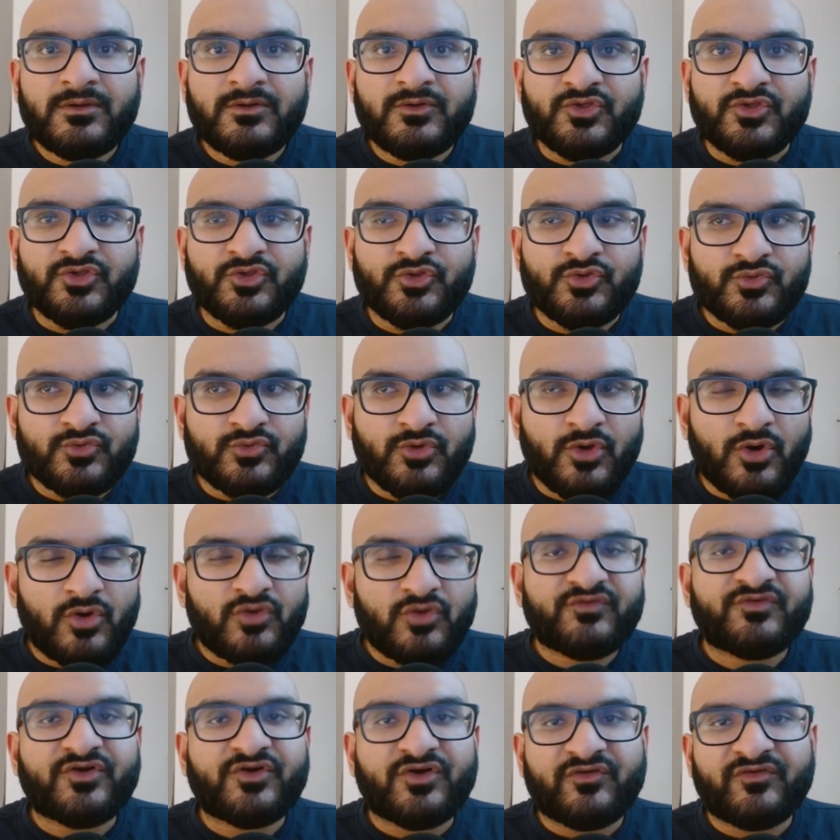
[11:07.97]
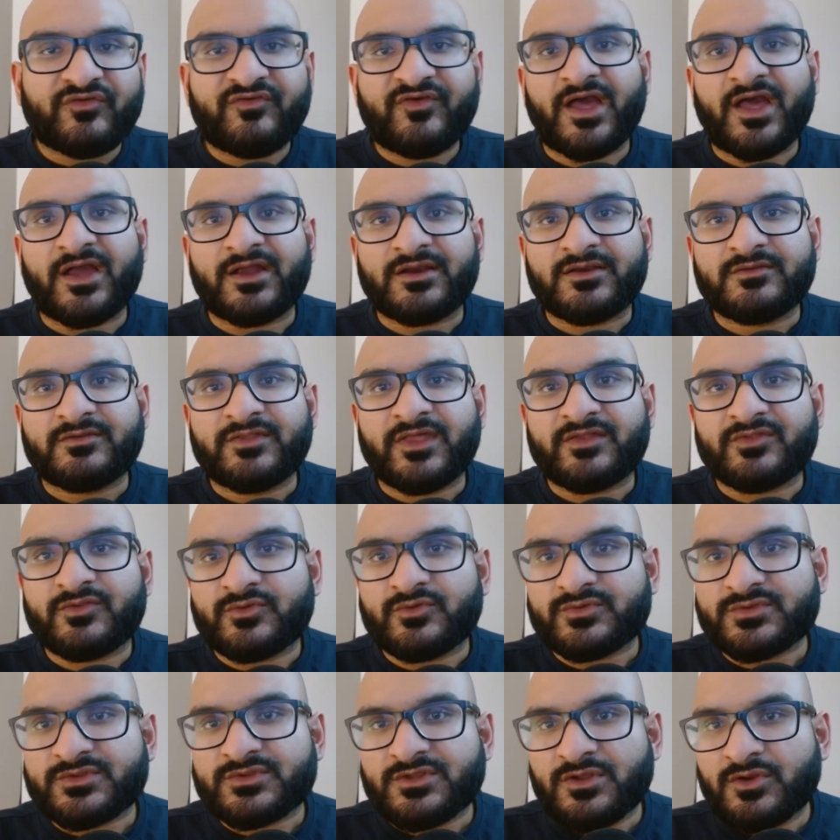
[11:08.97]
You know for a fact that
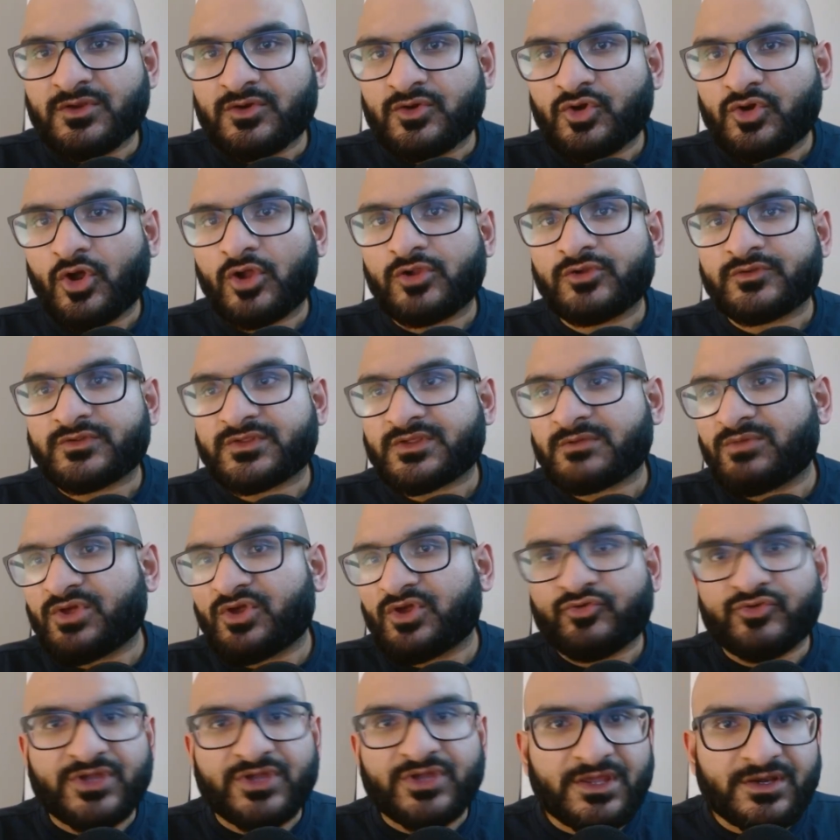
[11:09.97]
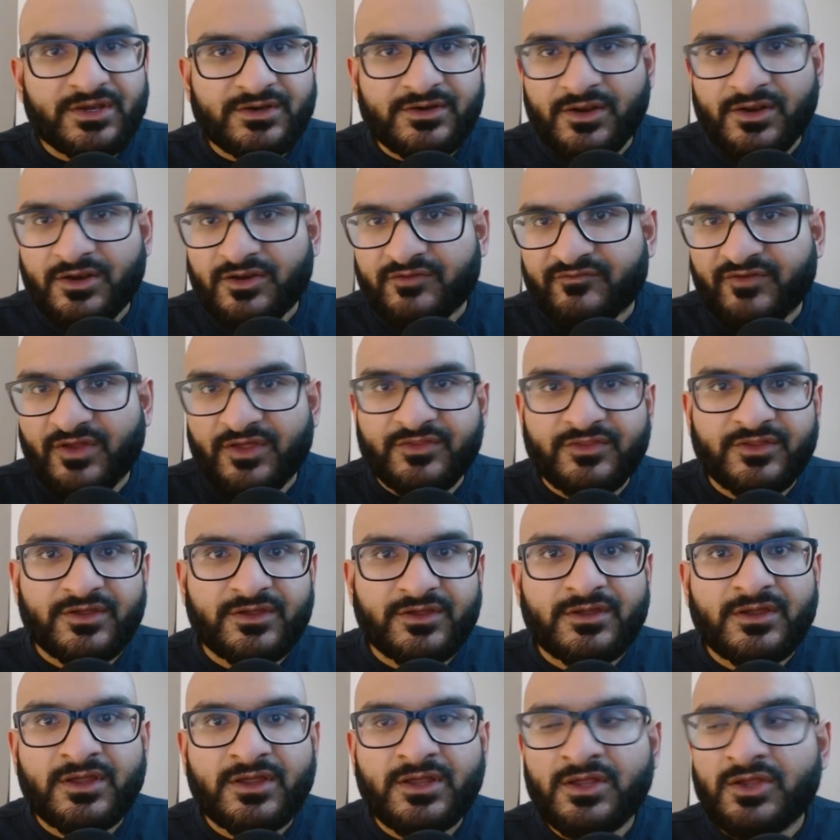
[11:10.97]
those dollars can be created out of
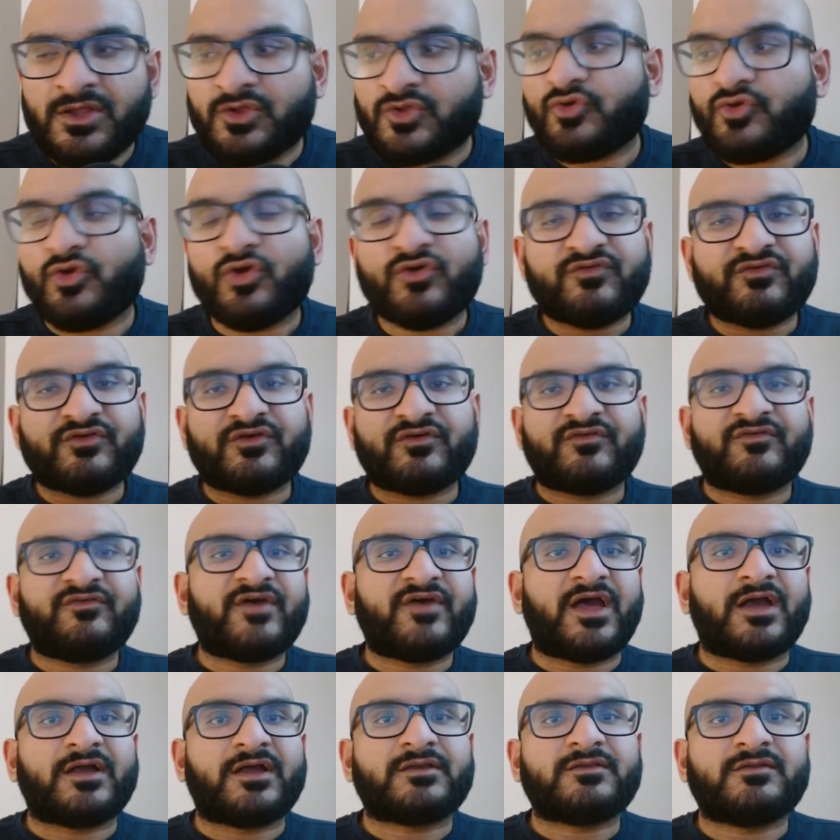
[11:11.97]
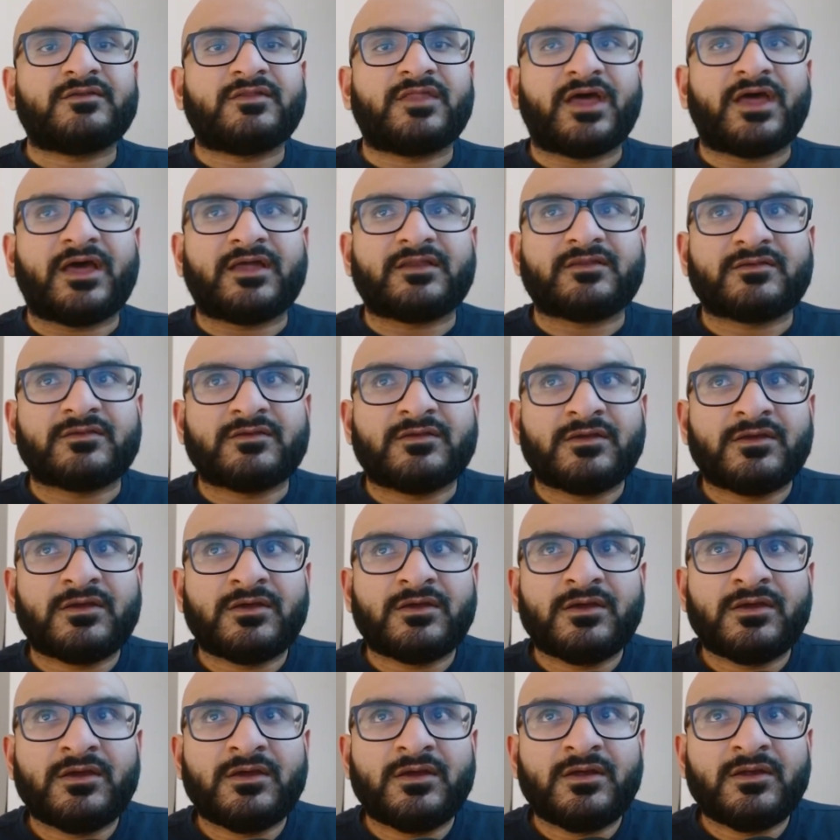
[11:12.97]
nothing. You know for a fact that
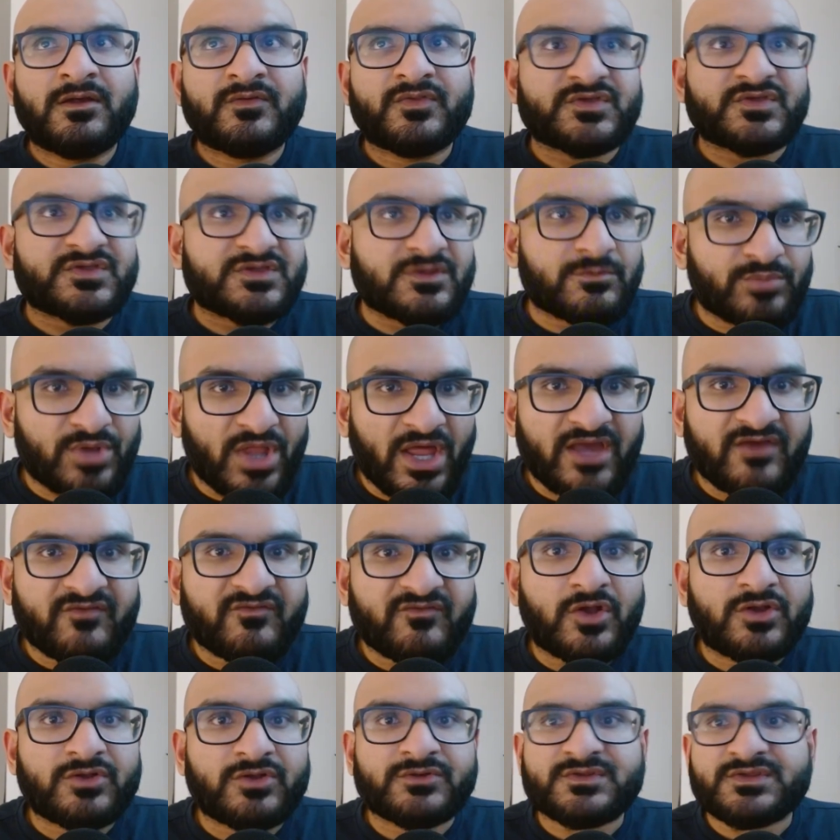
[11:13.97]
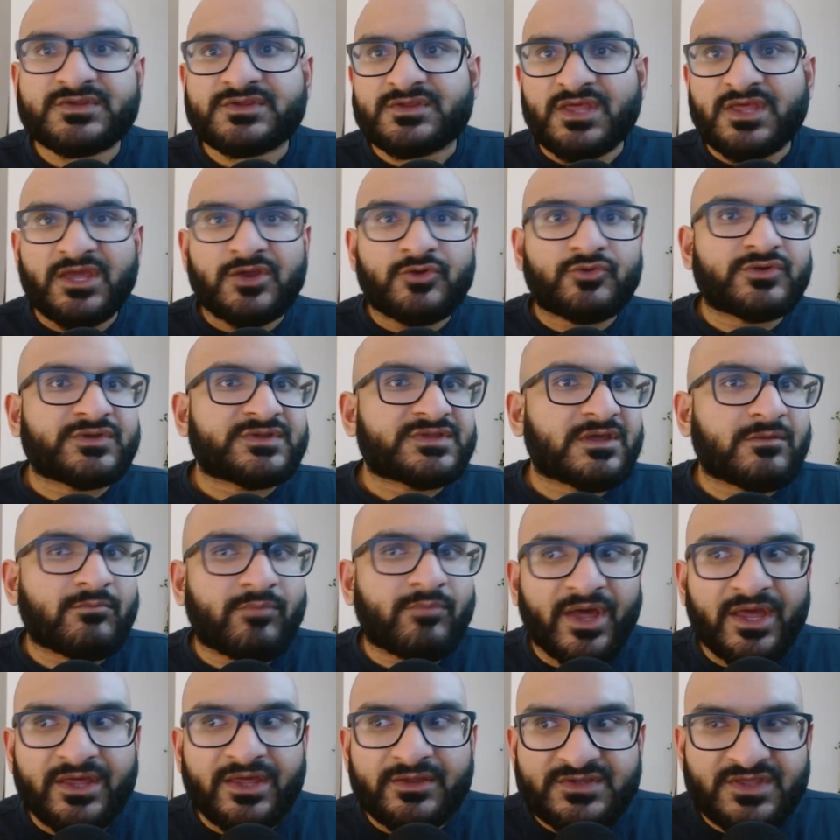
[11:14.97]
the supply of dollars is increasing
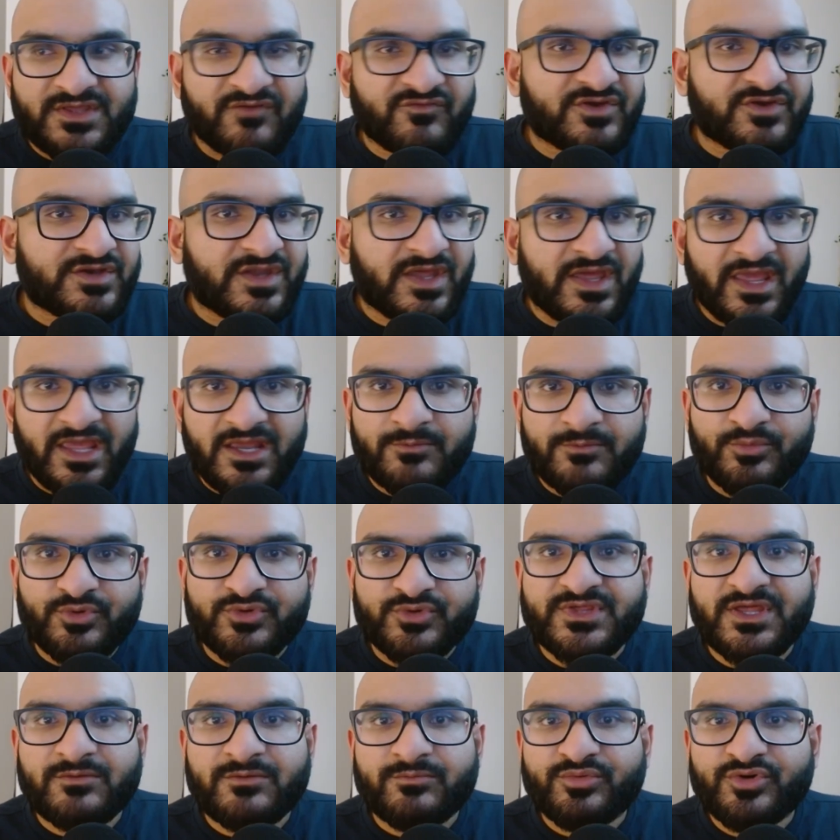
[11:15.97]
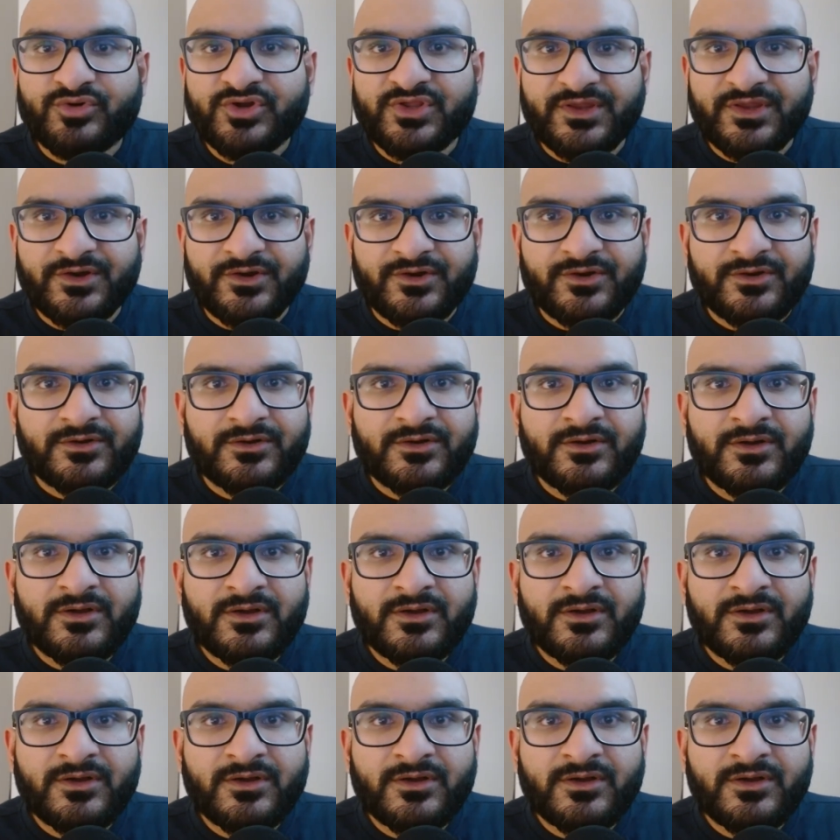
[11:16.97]
by 7 to 8% per year.